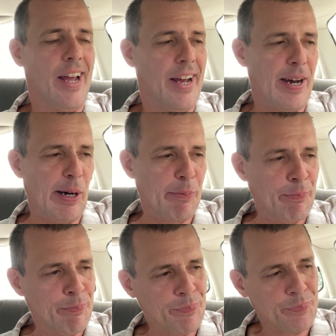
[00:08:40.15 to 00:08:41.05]

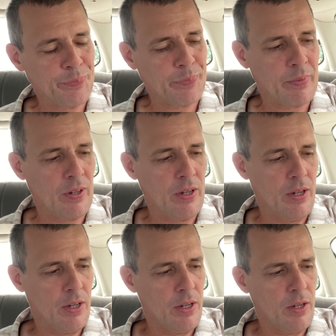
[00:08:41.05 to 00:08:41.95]

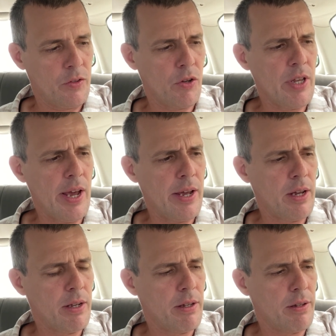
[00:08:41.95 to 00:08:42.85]
So
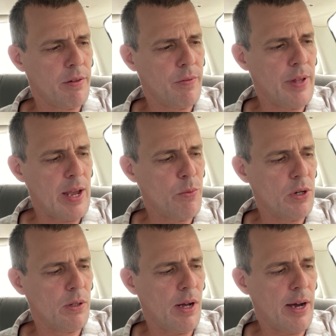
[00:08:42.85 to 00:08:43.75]
yeah, they
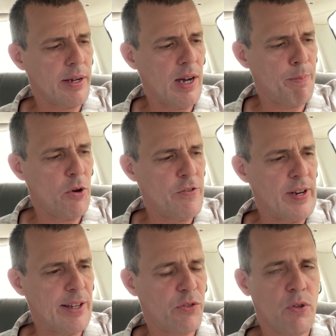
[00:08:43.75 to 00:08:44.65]
will arc up over
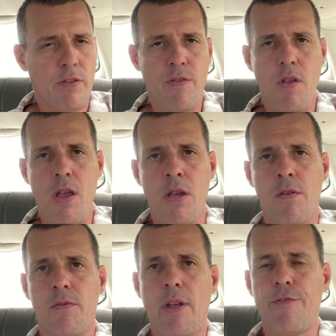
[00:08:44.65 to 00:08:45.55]
that sort of
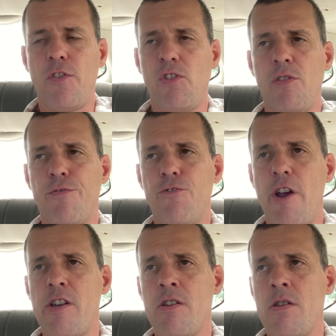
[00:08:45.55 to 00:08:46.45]
thing, that feeling of
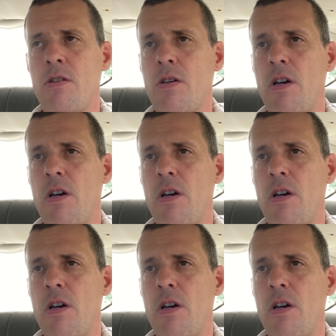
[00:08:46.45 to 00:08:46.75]
threatened.